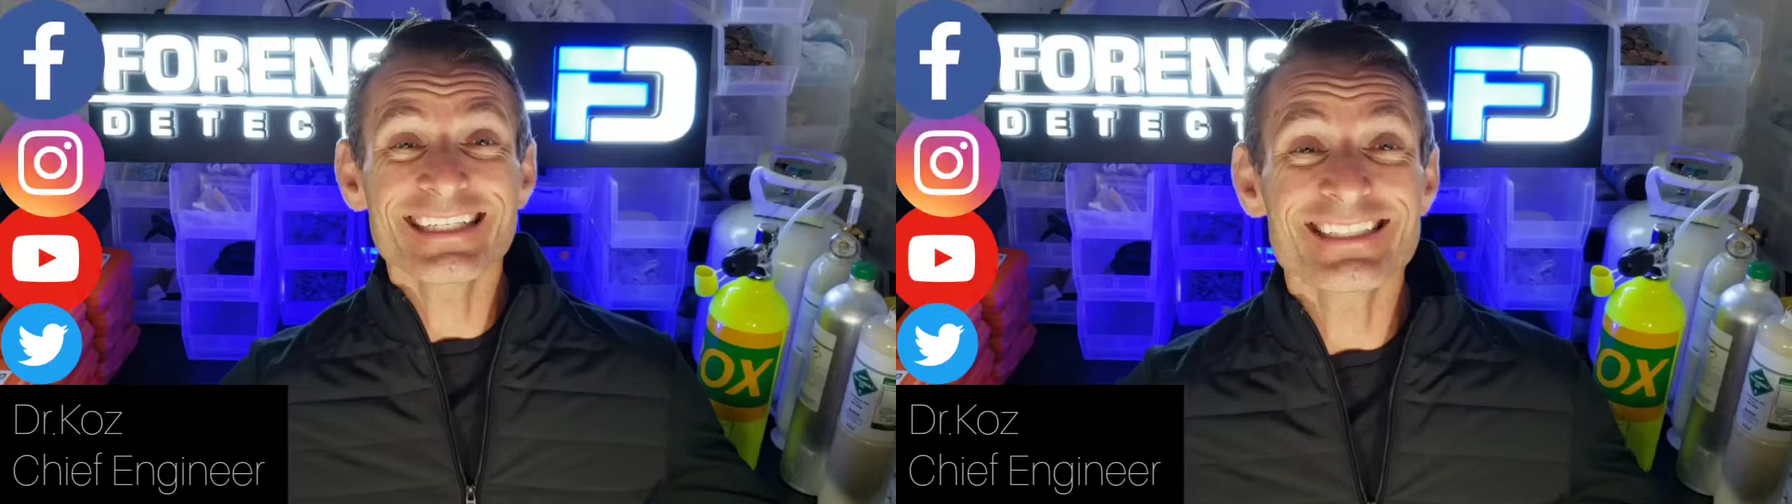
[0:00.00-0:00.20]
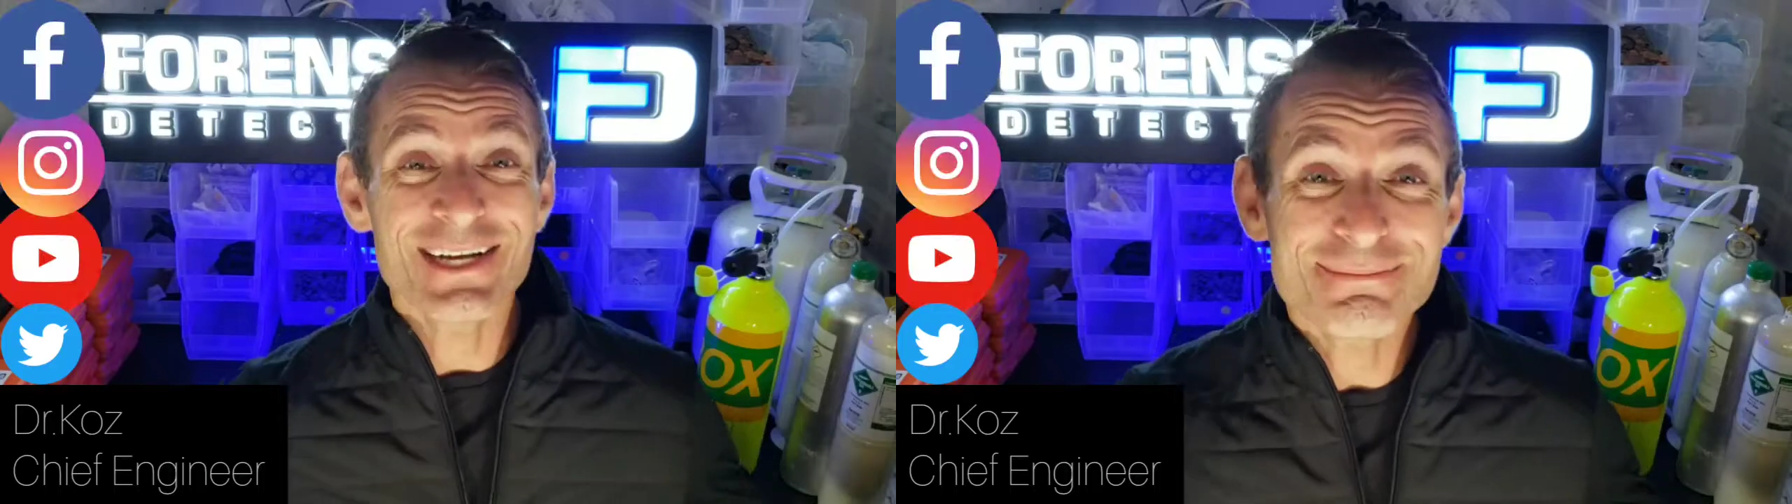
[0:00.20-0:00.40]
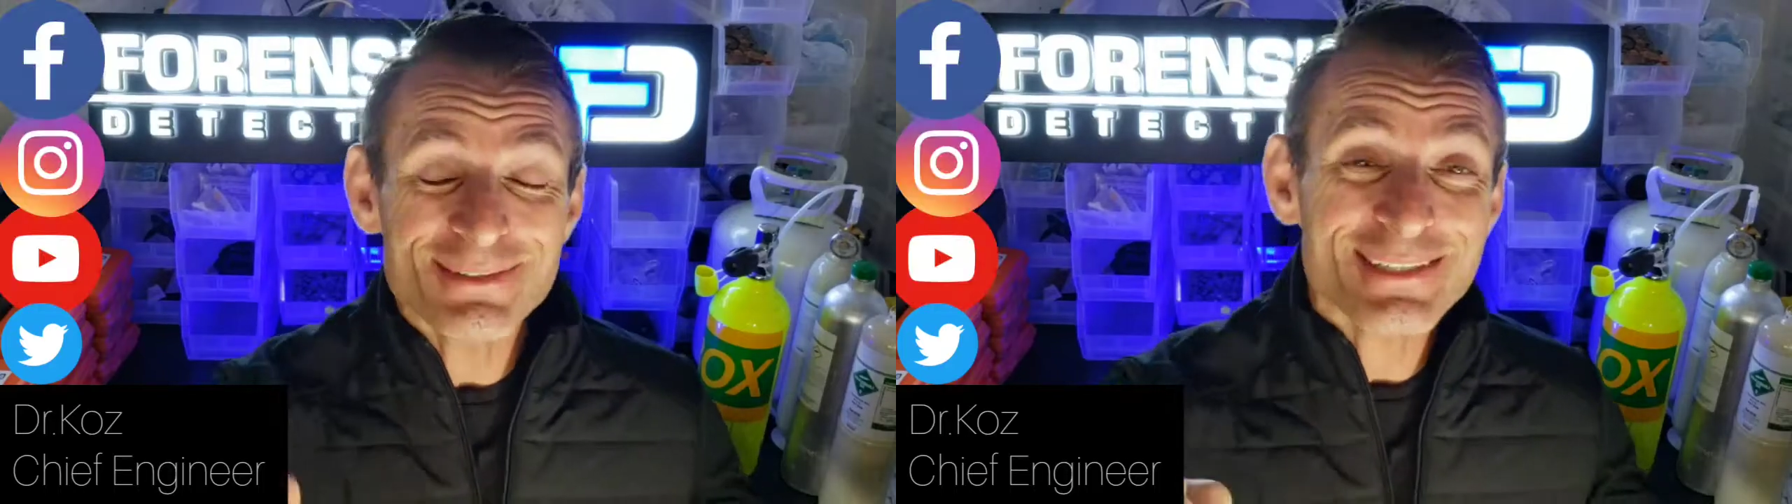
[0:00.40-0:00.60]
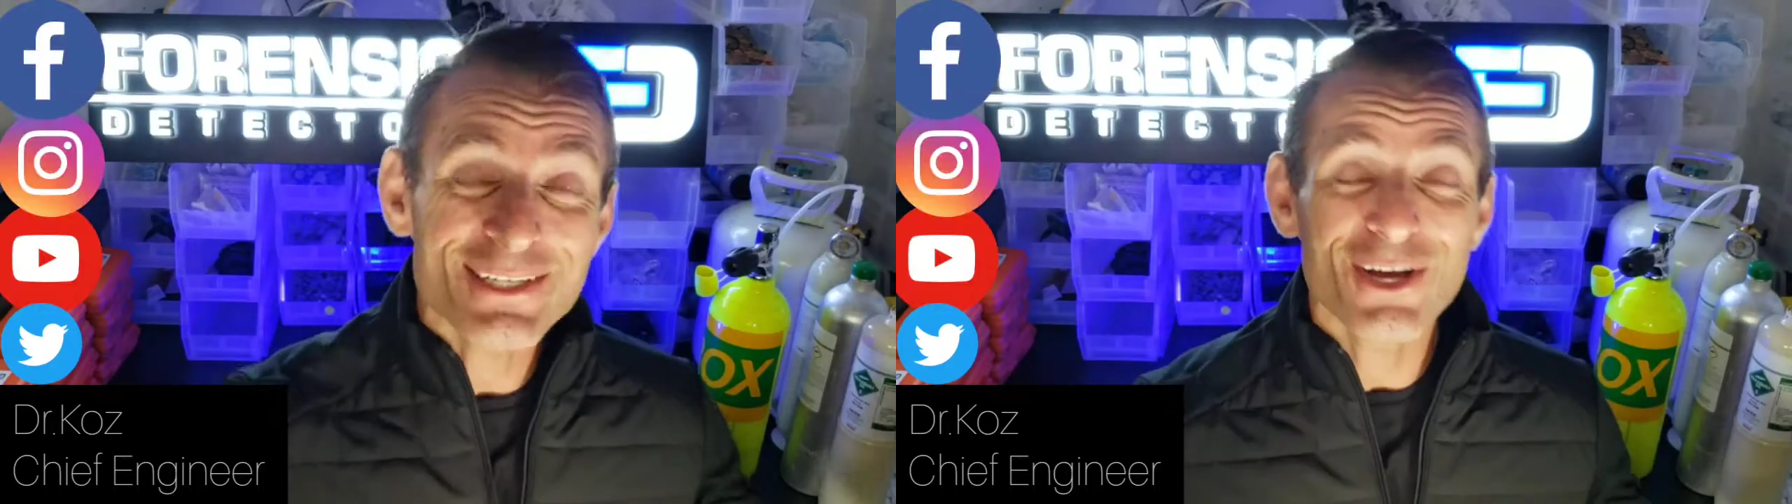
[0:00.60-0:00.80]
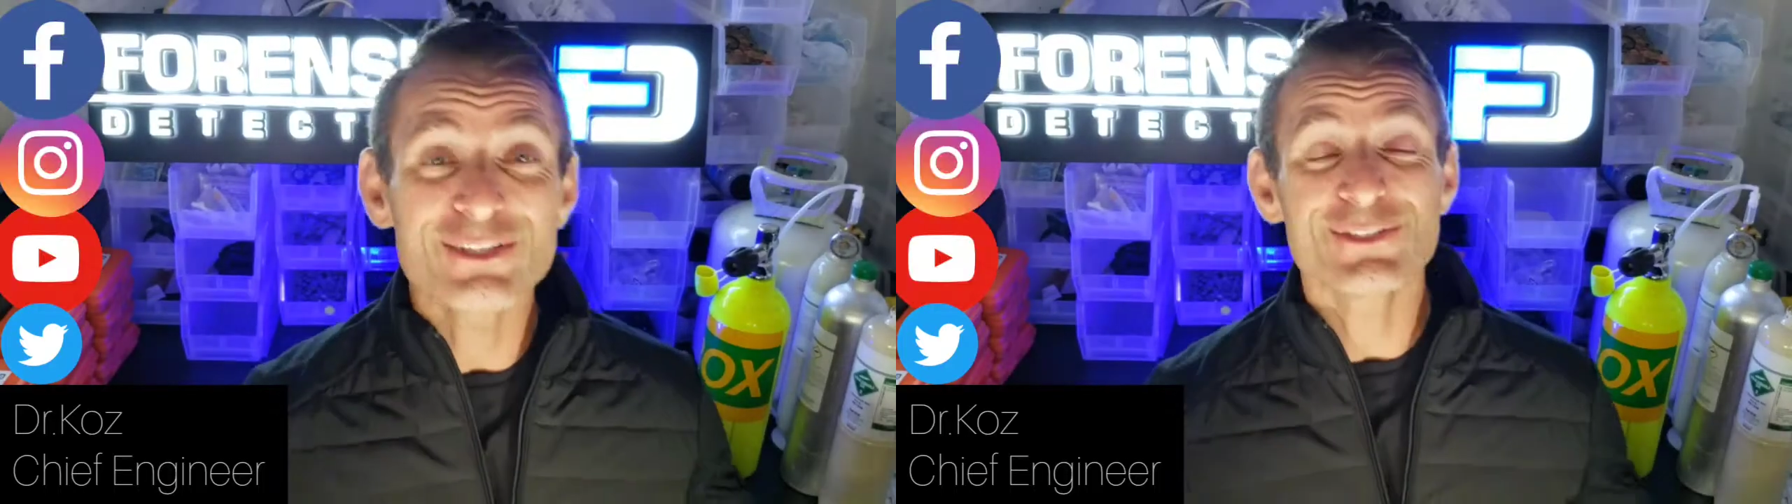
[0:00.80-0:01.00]
I'm Dr.
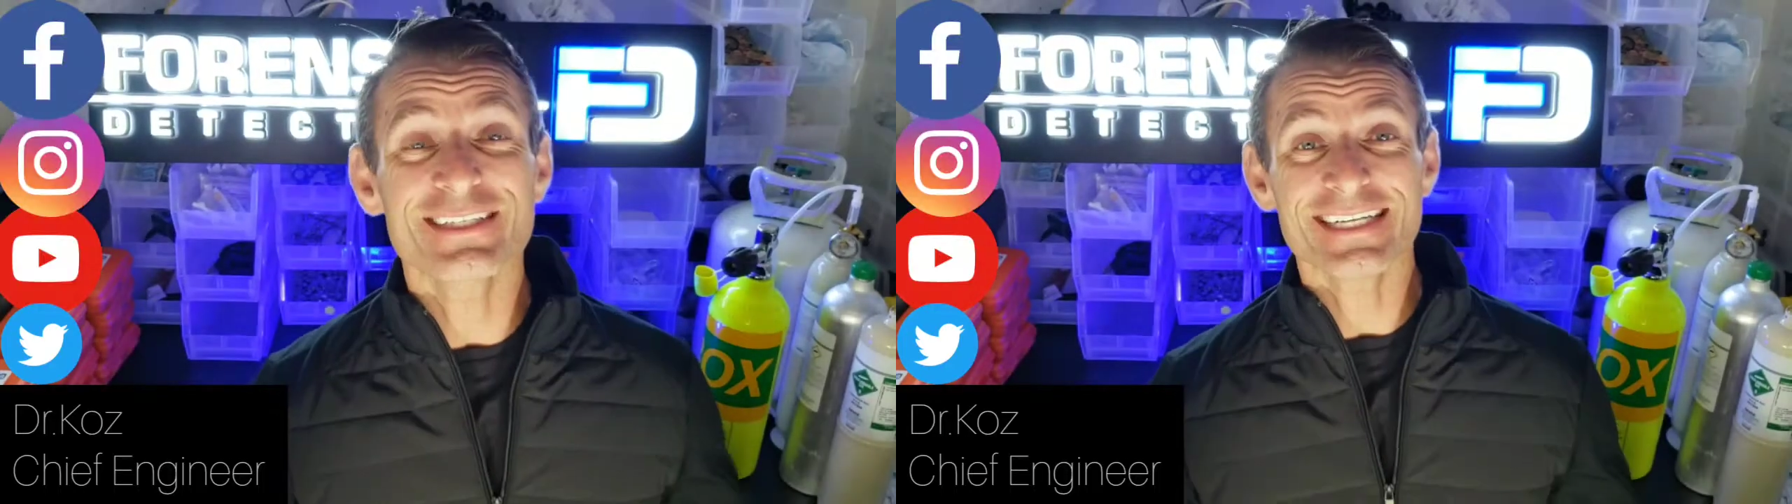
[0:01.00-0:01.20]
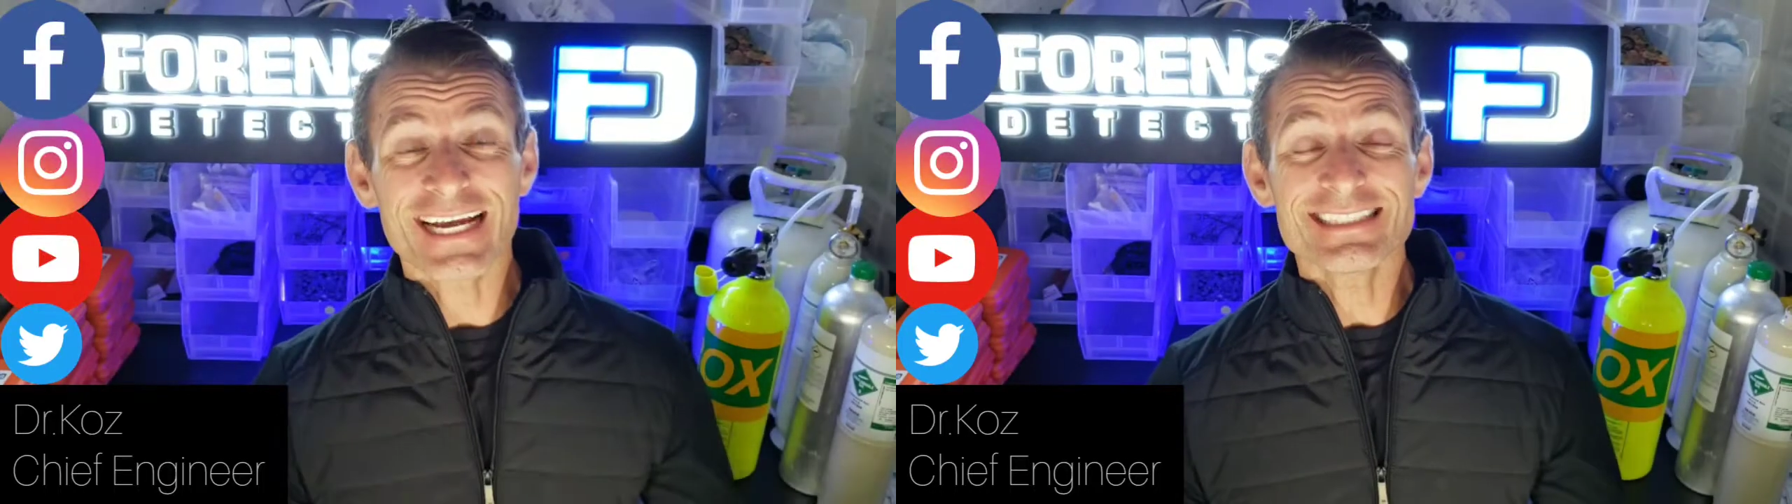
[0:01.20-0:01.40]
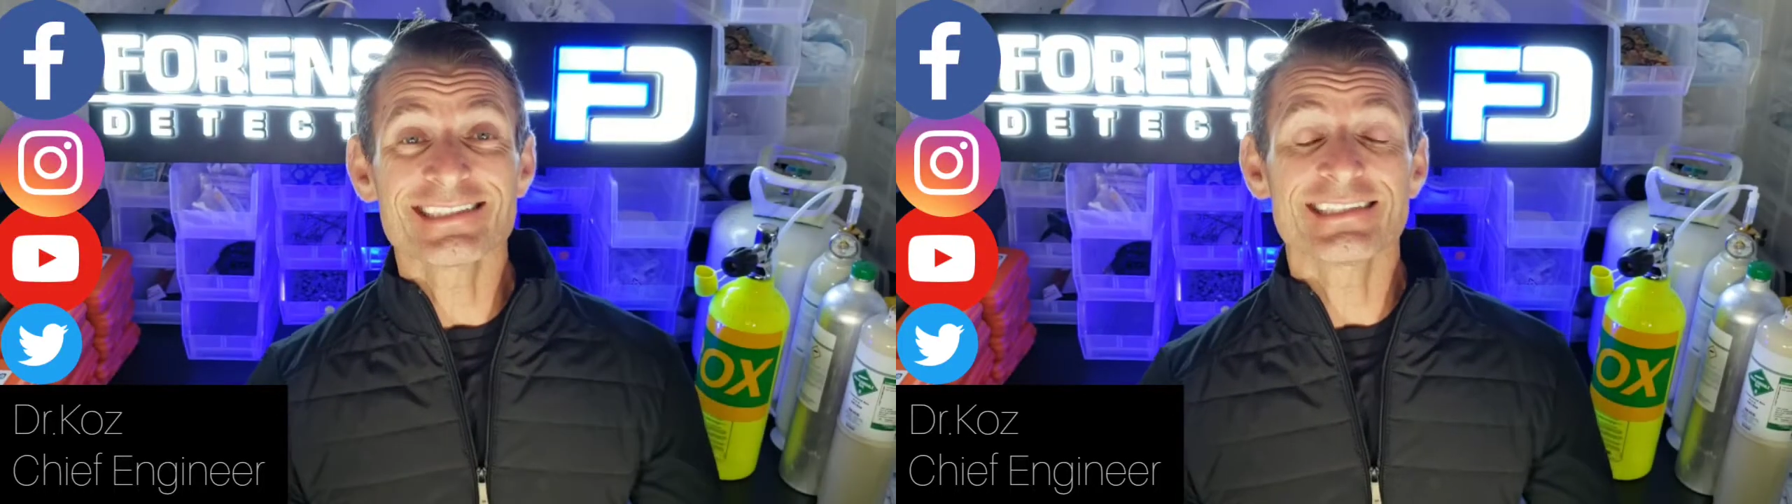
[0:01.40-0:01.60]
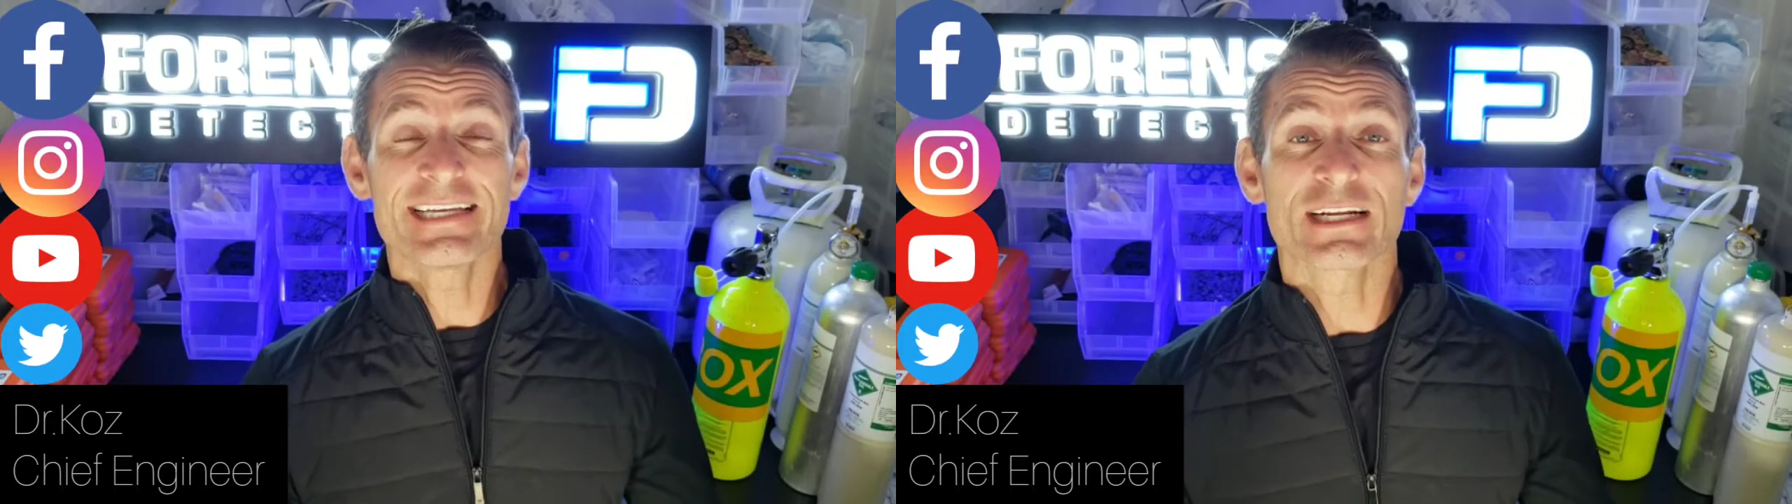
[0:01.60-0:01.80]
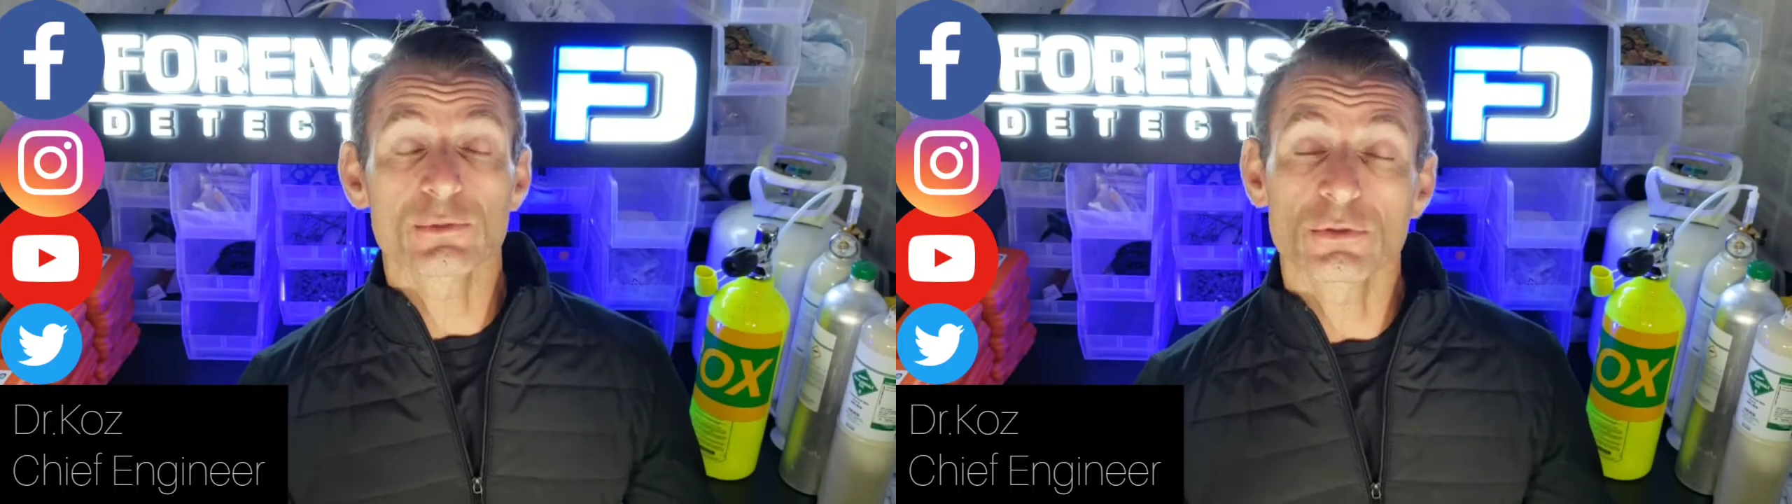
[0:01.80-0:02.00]
Koz, your gas
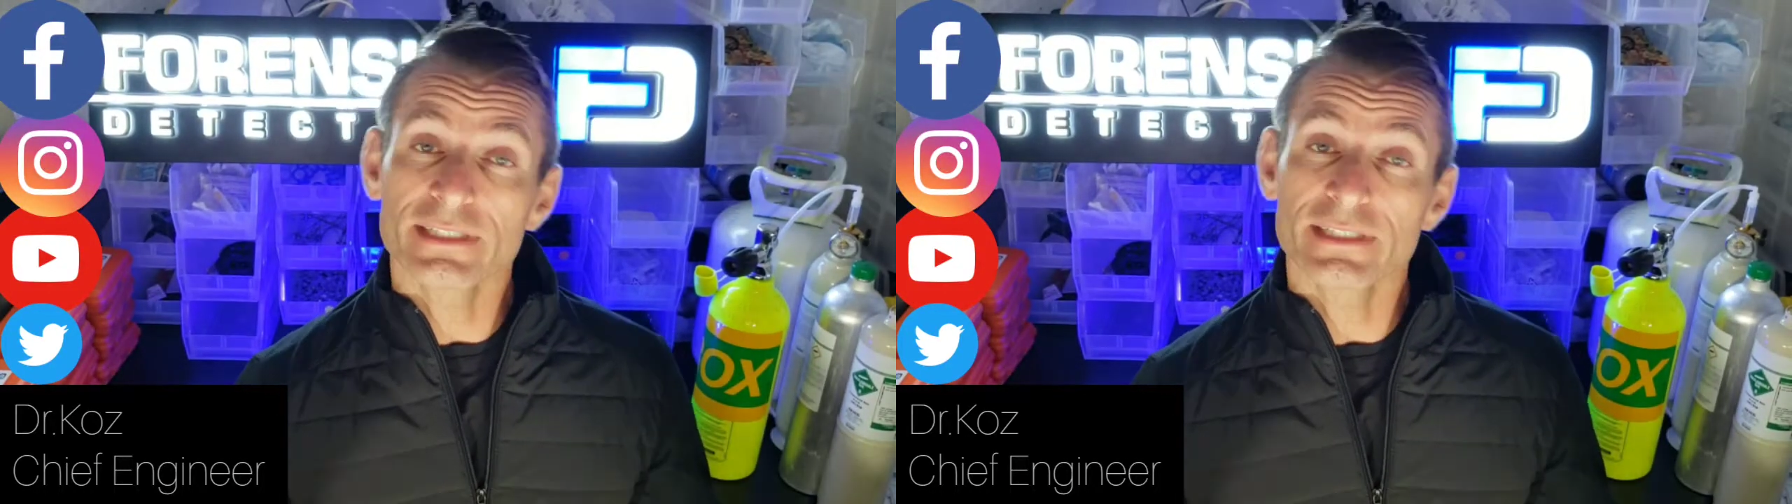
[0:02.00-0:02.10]
detector,